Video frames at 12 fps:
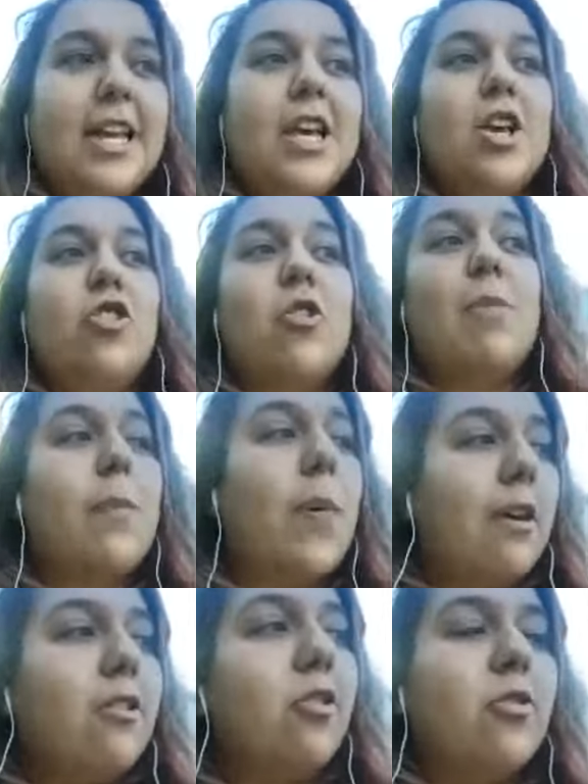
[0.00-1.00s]
So my
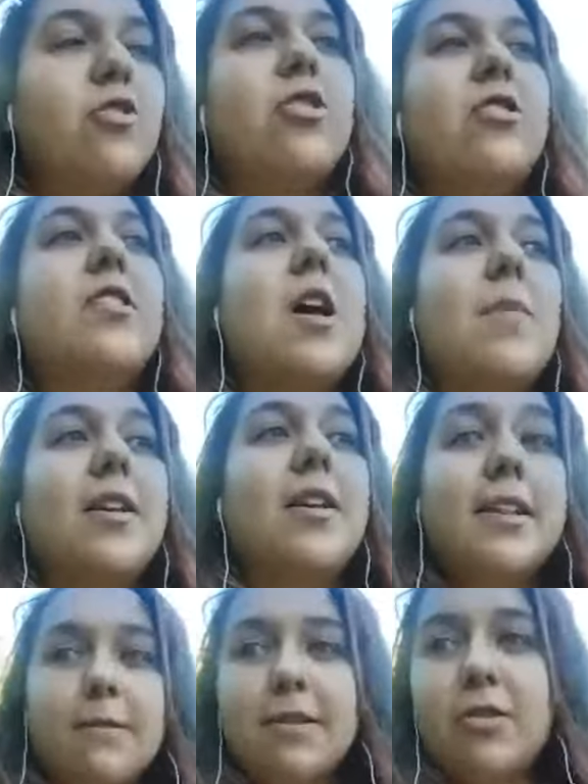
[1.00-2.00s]
parents were stressing out. My
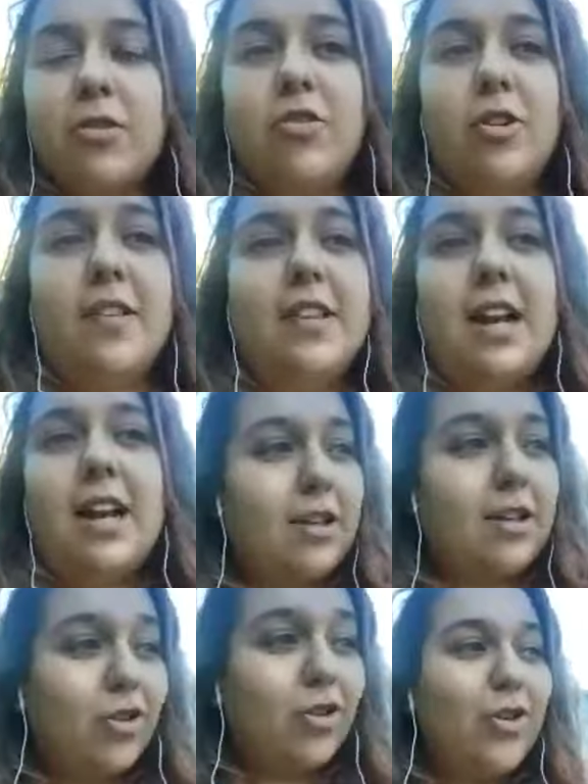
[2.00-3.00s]
siblings were stressing out. I was
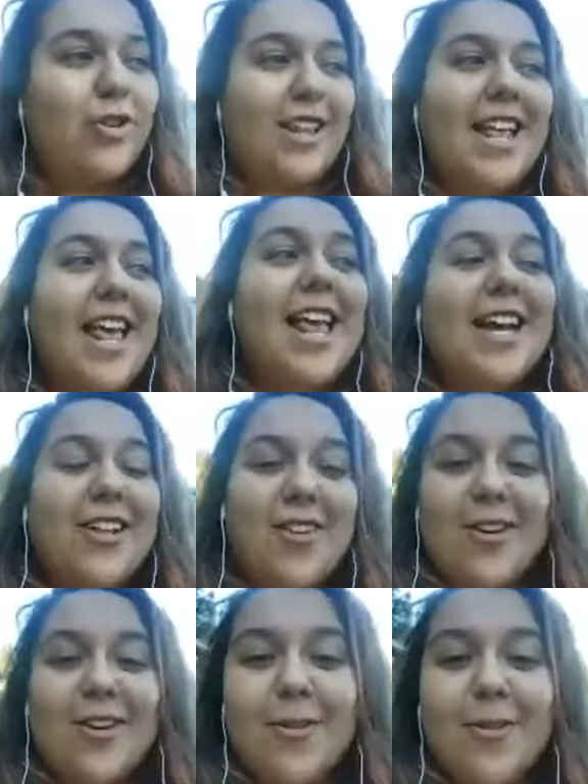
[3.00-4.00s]
like, dude, like, don't
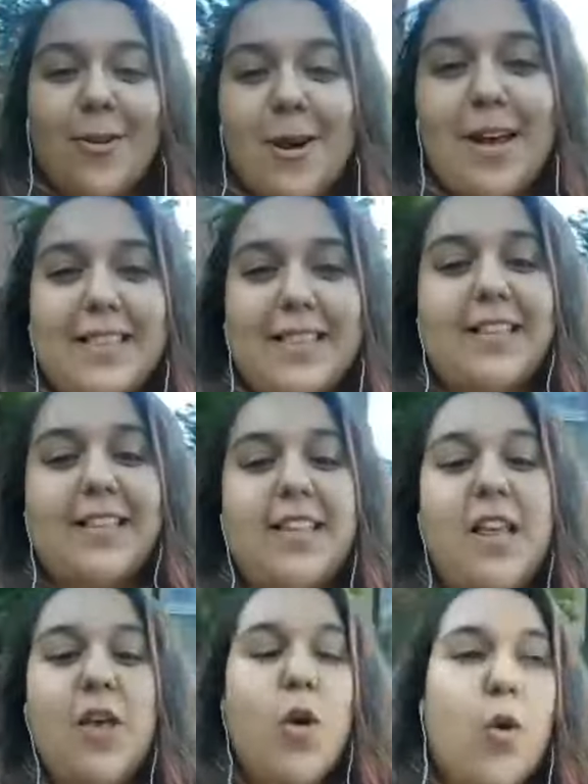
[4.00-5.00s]
even worry about
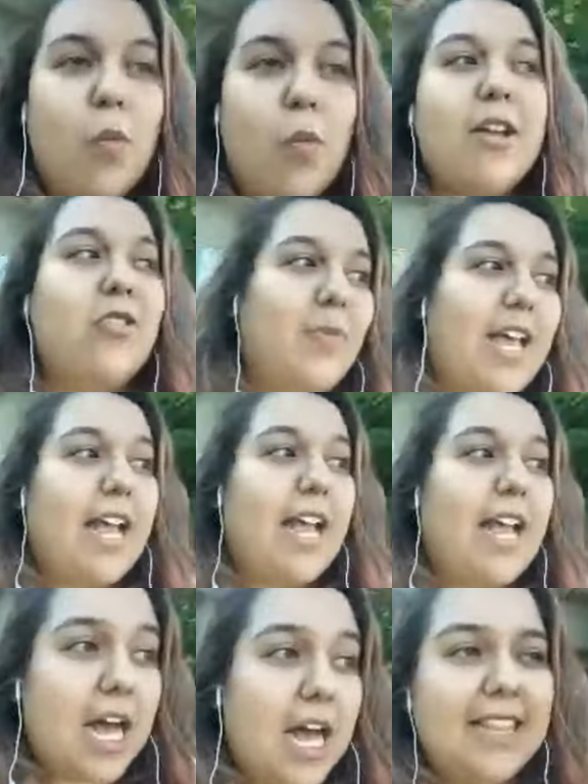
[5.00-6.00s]
this. Watch me. I
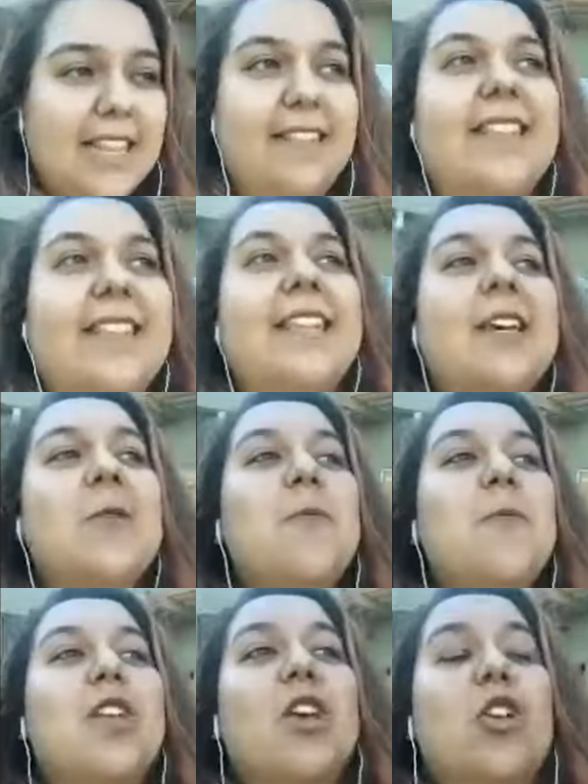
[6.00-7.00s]
got this.
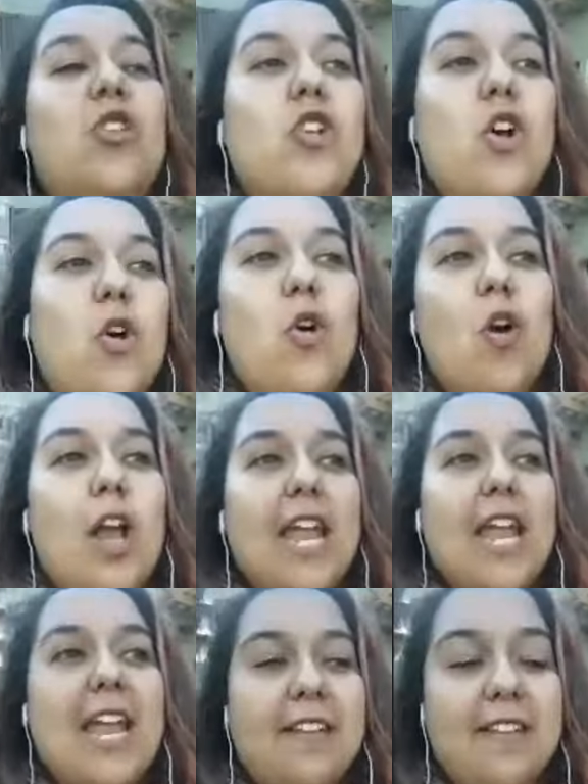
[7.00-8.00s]
So
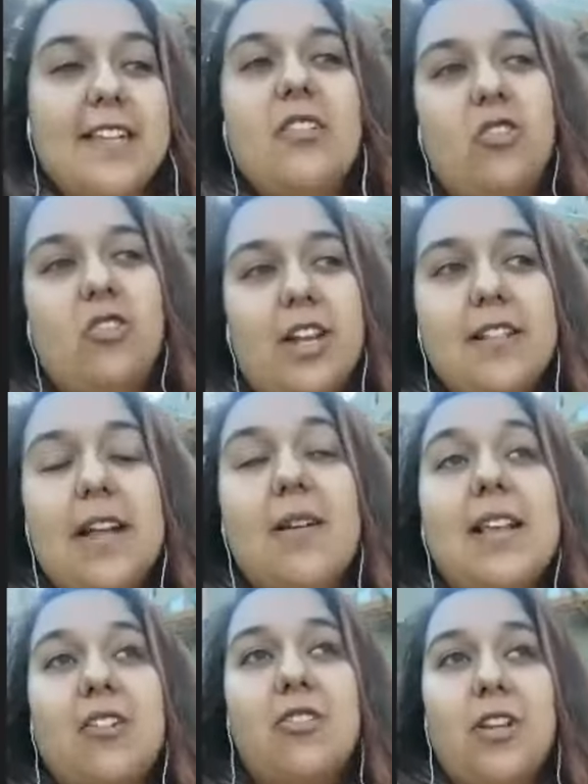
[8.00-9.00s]
in 6 trades, I was
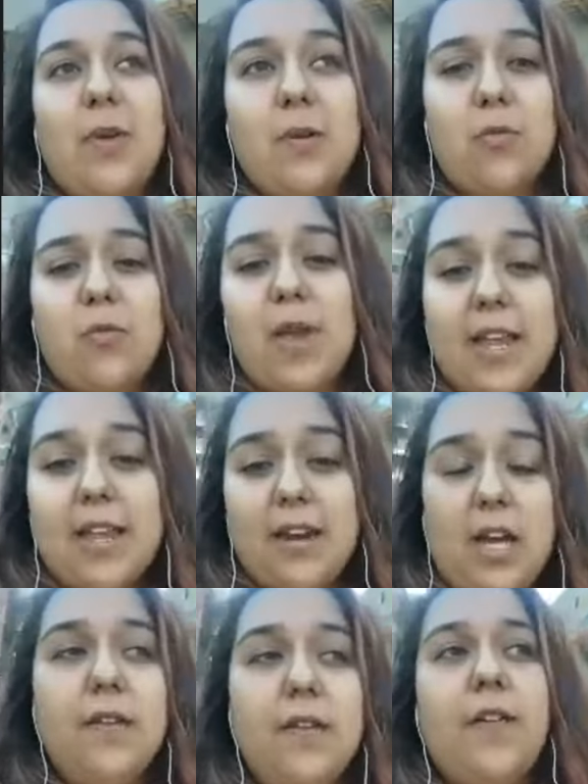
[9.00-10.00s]
actually able to make
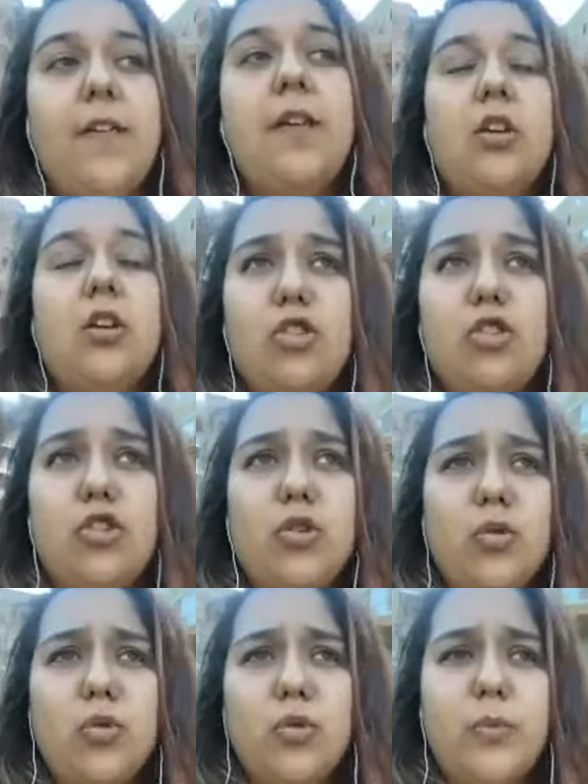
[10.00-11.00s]
enough
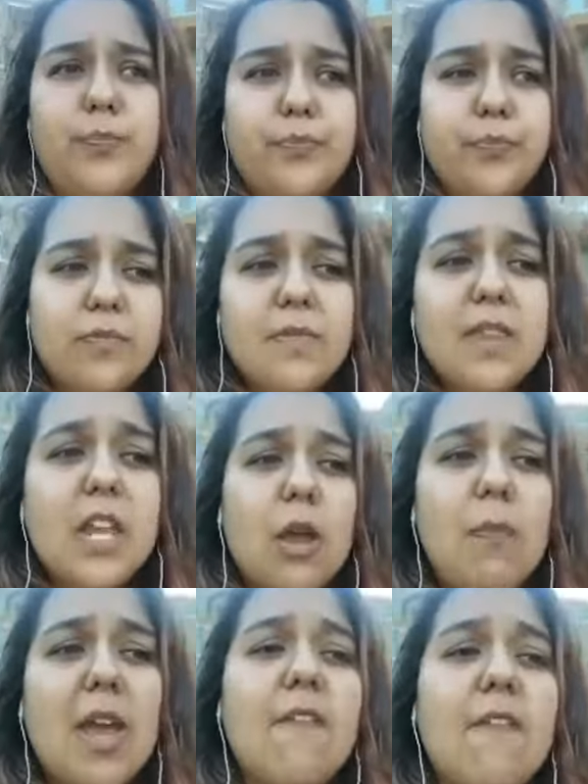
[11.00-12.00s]
to
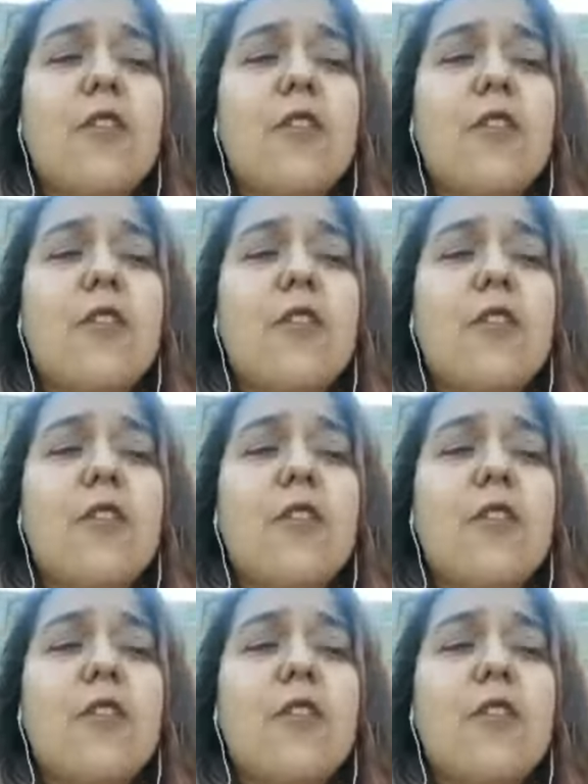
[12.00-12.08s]
pay for that